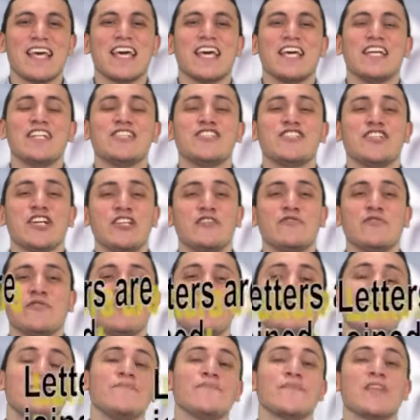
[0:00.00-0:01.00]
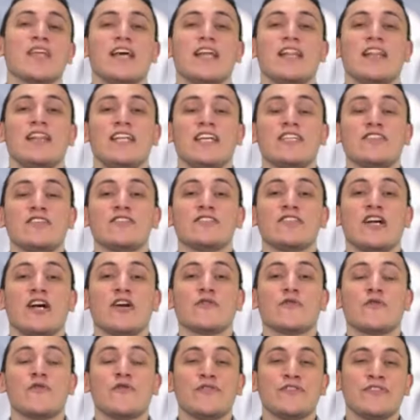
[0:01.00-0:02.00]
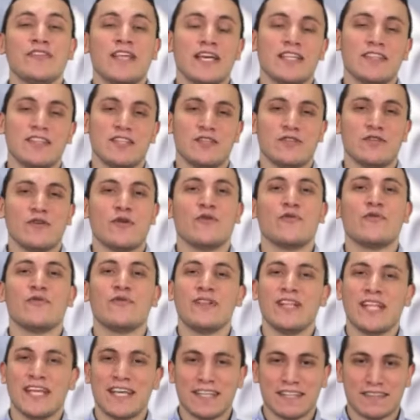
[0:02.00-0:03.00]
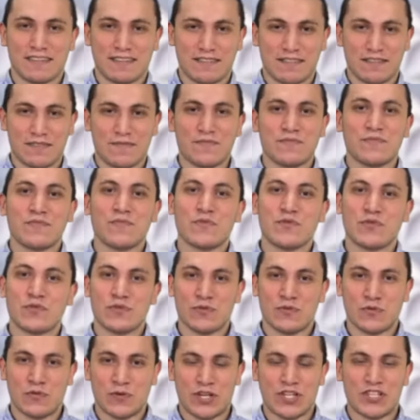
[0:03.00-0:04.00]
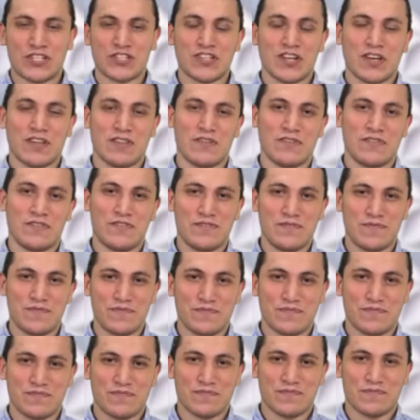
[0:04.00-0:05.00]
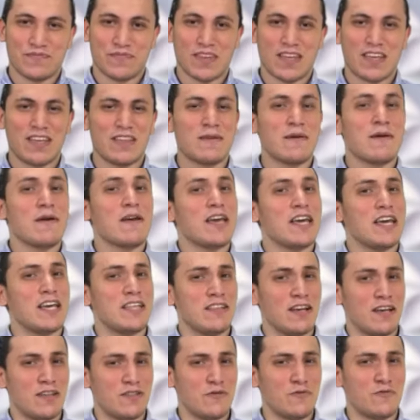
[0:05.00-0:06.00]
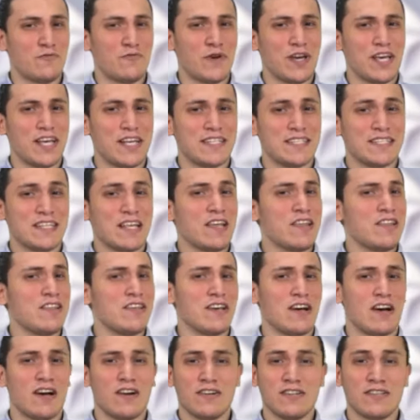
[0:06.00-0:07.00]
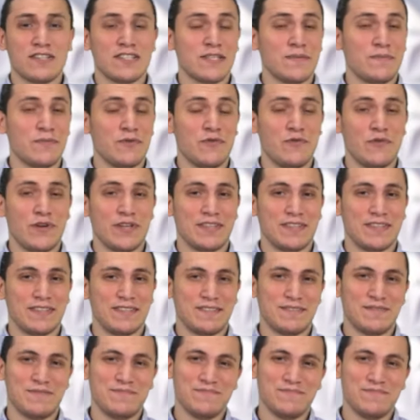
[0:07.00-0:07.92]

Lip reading: In general, letters are connected or linked to each other. In other ways, they aren't separated.